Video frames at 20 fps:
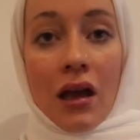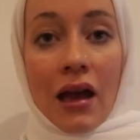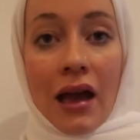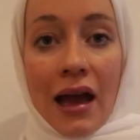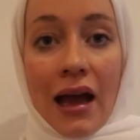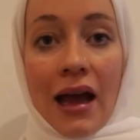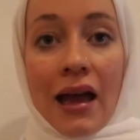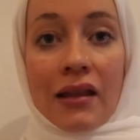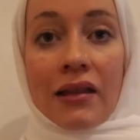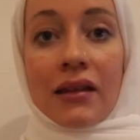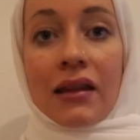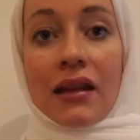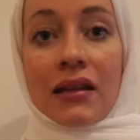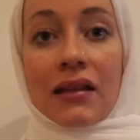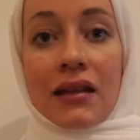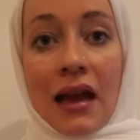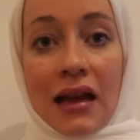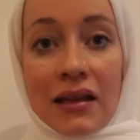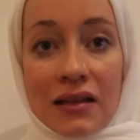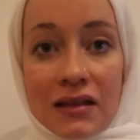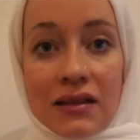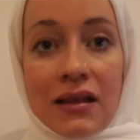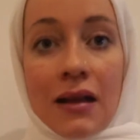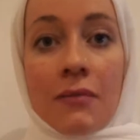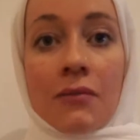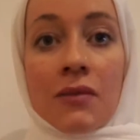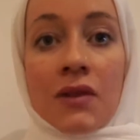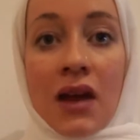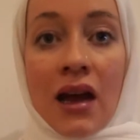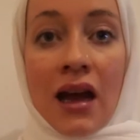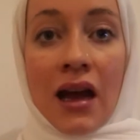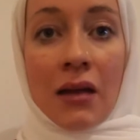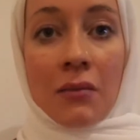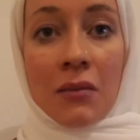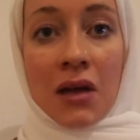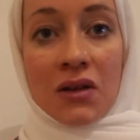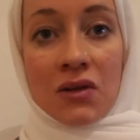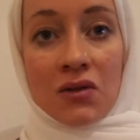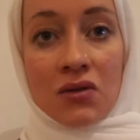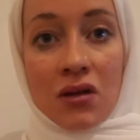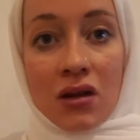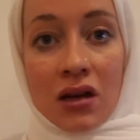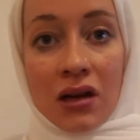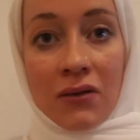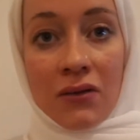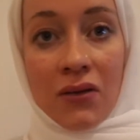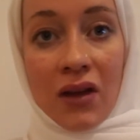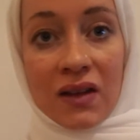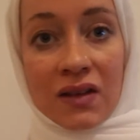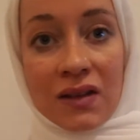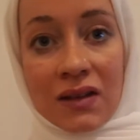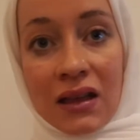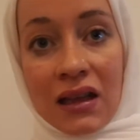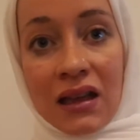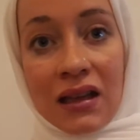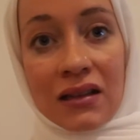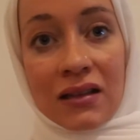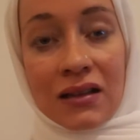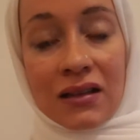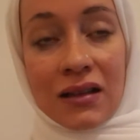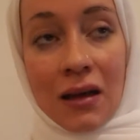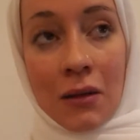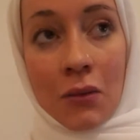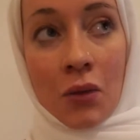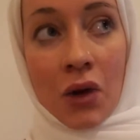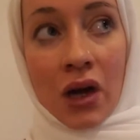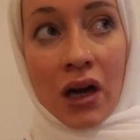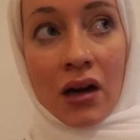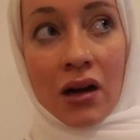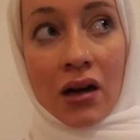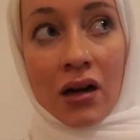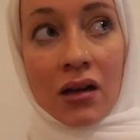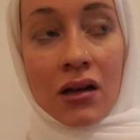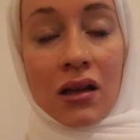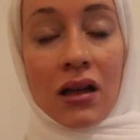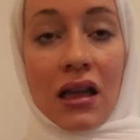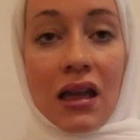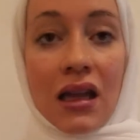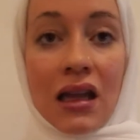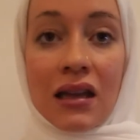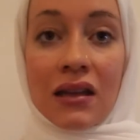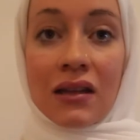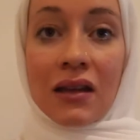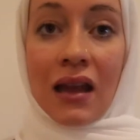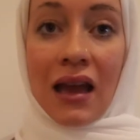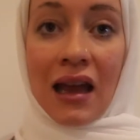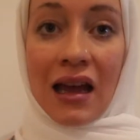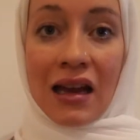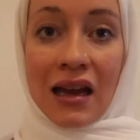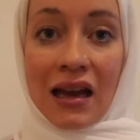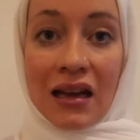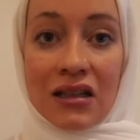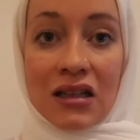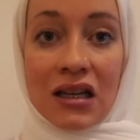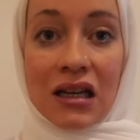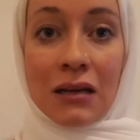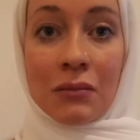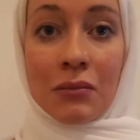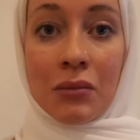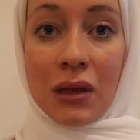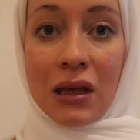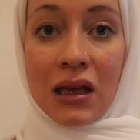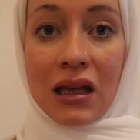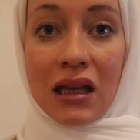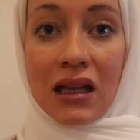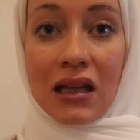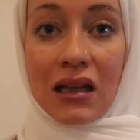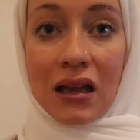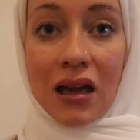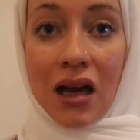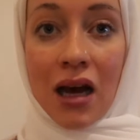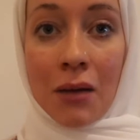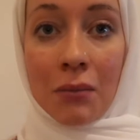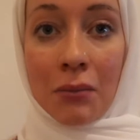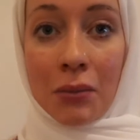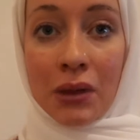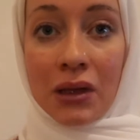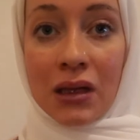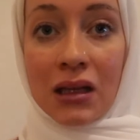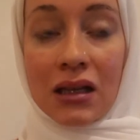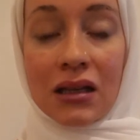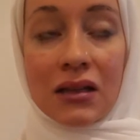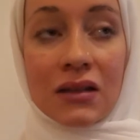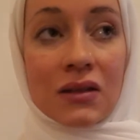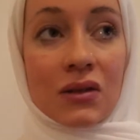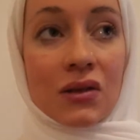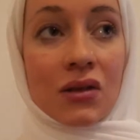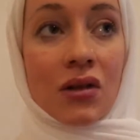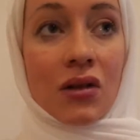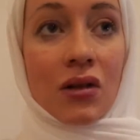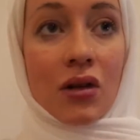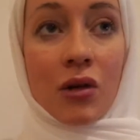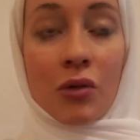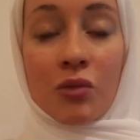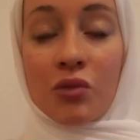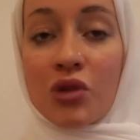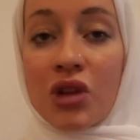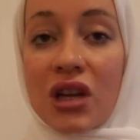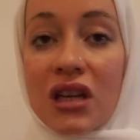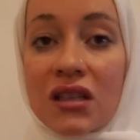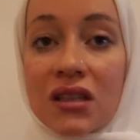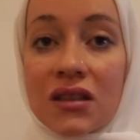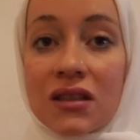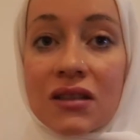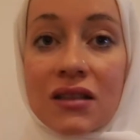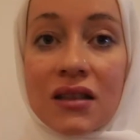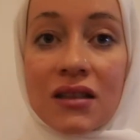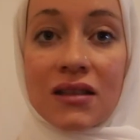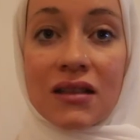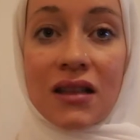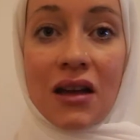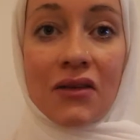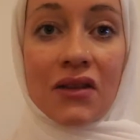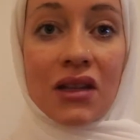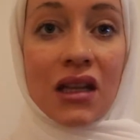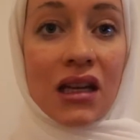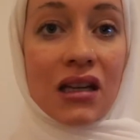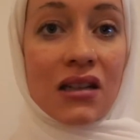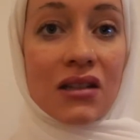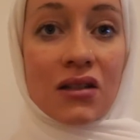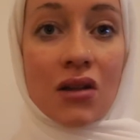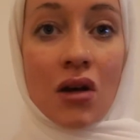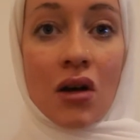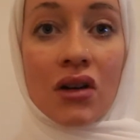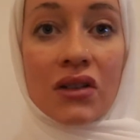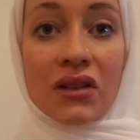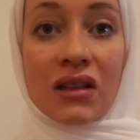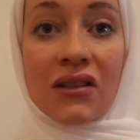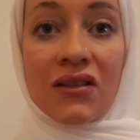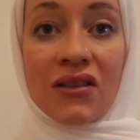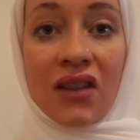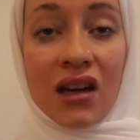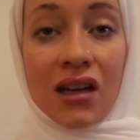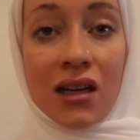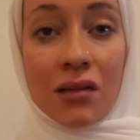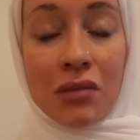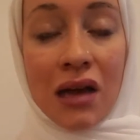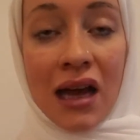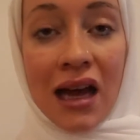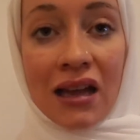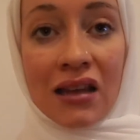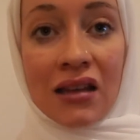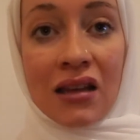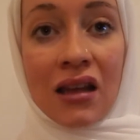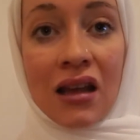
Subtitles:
And in that same time as you are investing it somewhere, it can actually be in companies or corporations and stuff that is causing very bad